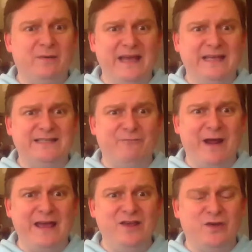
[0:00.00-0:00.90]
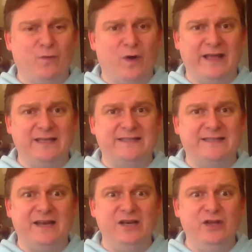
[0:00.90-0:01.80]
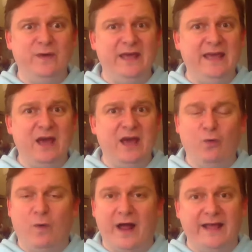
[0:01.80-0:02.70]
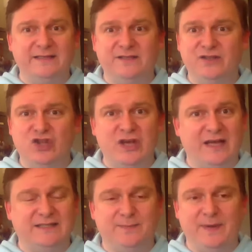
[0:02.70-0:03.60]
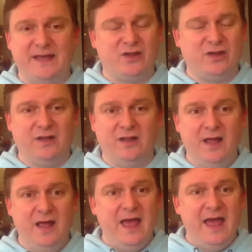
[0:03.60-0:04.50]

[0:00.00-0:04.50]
an amazing range of wadding. That, that new that Eco have. one is just special.